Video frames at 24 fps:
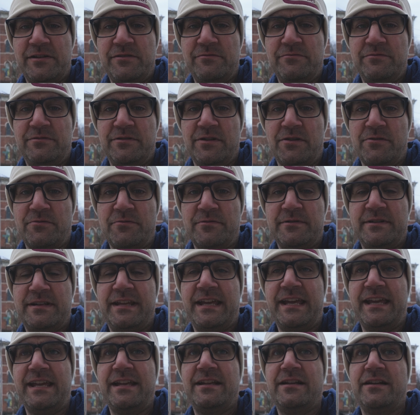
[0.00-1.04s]
and you don't
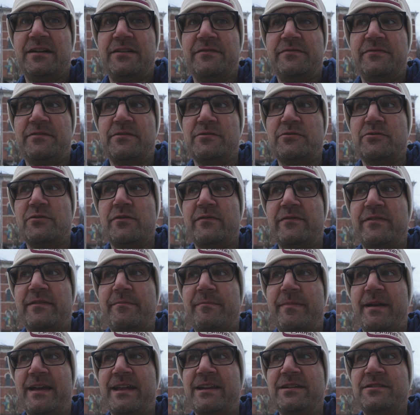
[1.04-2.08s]
take a photo of the
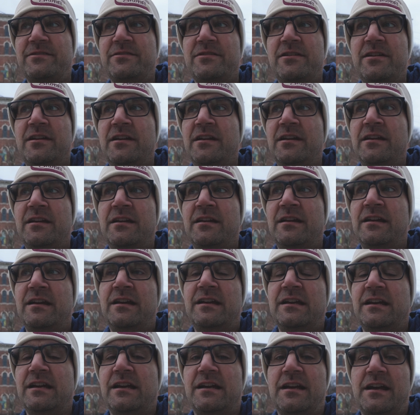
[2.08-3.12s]
bench,
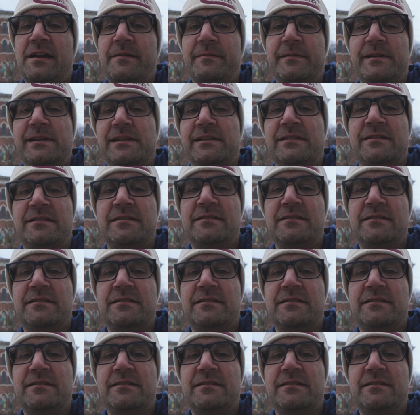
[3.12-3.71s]
I mean,